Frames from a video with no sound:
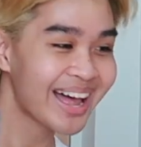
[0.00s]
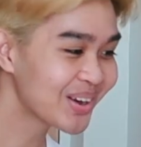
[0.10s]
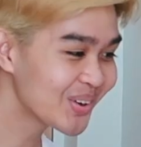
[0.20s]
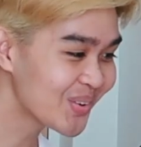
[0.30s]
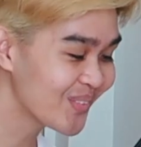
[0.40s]

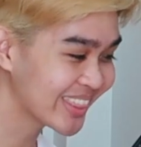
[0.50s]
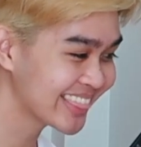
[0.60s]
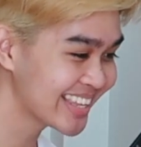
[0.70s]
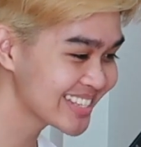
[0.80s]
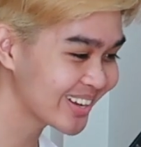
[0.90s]
I don't know
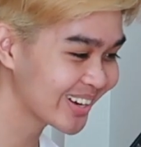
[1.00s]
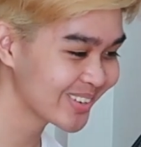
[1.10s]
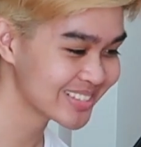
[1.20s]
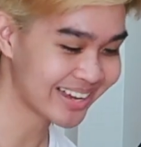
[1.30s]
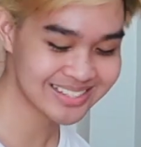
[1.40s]
what this
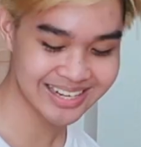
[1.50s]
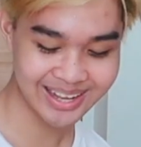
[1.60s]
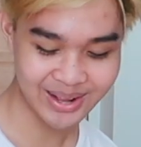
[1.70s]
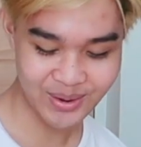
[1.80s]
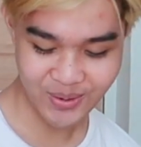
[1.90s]
audio sounds
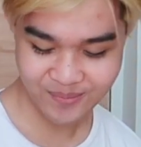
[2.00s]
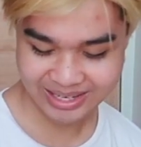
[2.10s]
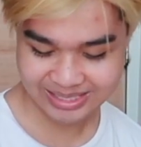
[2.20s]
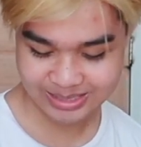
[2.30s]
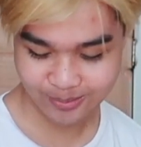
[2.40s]
like. I hope
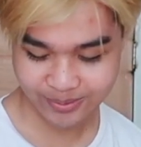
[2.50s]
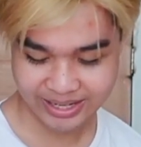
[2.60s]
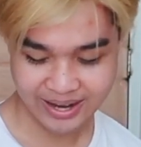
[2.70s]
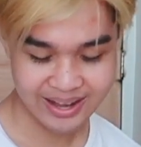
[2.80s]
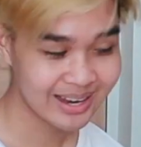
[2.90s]
it is
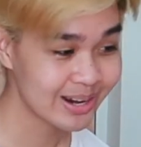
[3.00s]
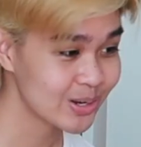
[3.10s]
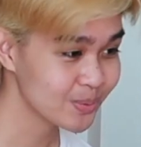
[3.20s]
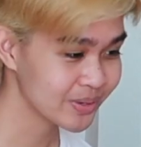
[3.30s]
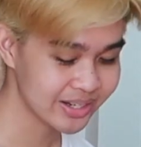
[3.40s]
super
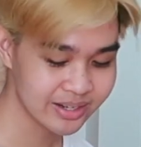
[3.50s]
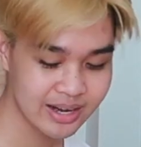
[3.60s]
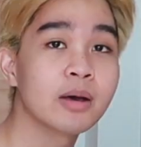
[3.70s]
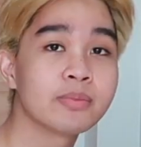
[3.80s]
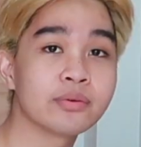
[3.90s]
duper
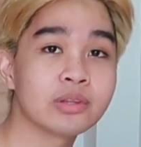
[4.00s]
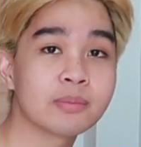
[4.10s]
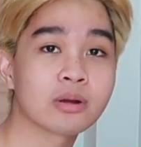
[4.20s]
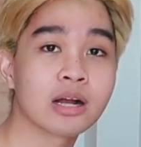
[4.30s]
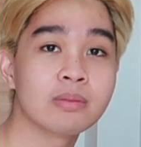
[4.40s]
good. The
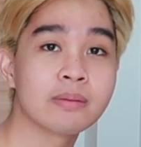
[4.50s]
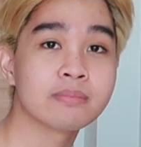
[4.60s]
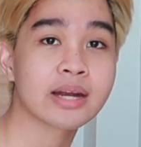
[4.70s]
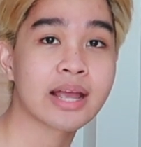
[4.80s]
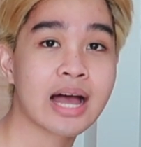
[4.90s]
only
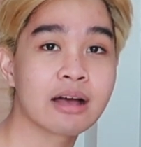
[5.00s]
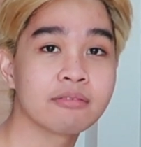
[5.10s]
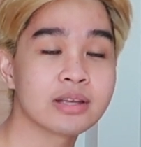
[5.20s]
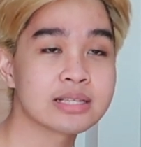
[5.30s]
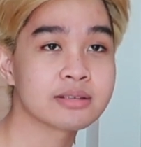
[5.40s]
problem that I
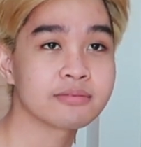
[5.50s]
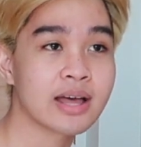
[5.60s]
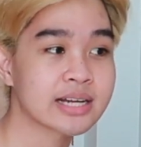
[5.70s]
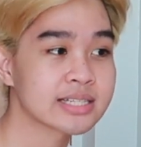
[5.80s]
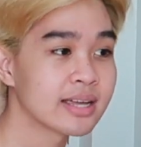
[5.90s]
have is the
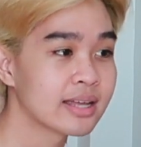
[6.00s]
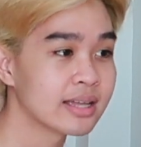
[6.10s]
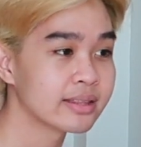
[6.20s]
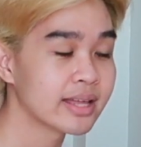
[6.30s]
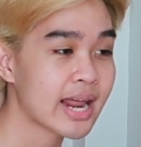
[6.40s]
fact
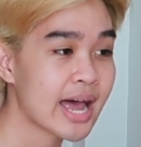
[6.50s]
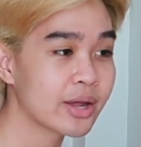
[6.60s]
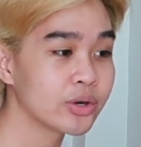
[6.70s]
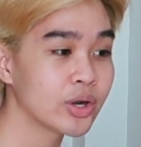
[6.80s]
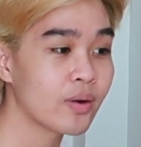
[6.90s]
that
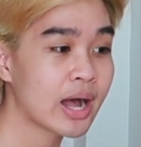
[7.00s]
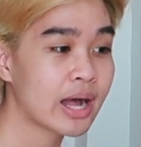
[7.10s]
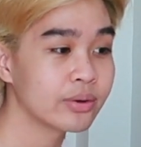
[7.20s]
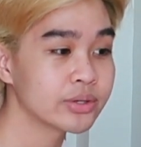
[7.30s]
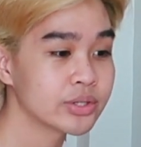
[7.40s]
I don't know
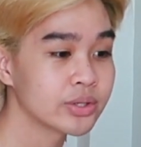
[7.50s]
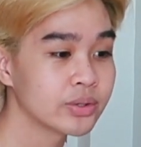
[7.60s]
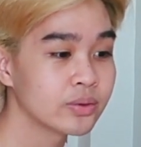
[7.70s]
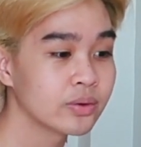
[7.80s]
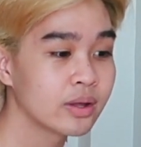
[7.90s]
how
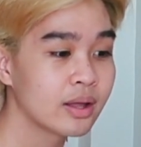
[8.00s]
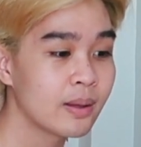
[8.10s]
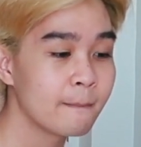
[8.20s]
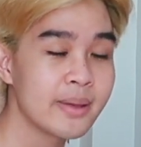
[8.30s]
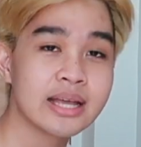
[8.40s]
to
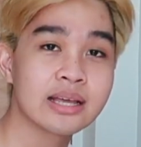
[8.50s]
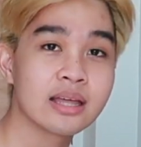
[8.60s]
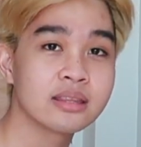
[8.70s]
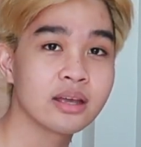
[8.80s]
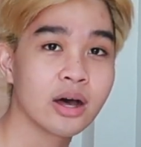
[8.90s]

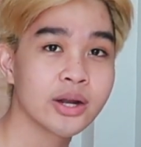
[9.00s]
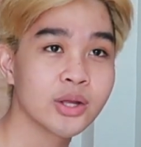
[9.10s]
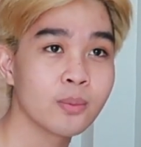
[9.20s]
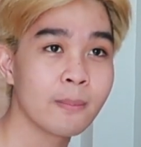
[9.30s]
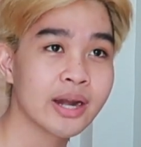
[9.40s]
make the
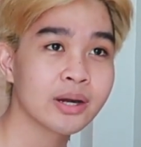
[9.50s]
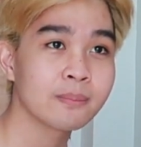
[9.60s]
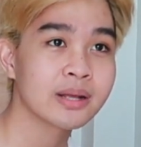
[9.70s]
audio better,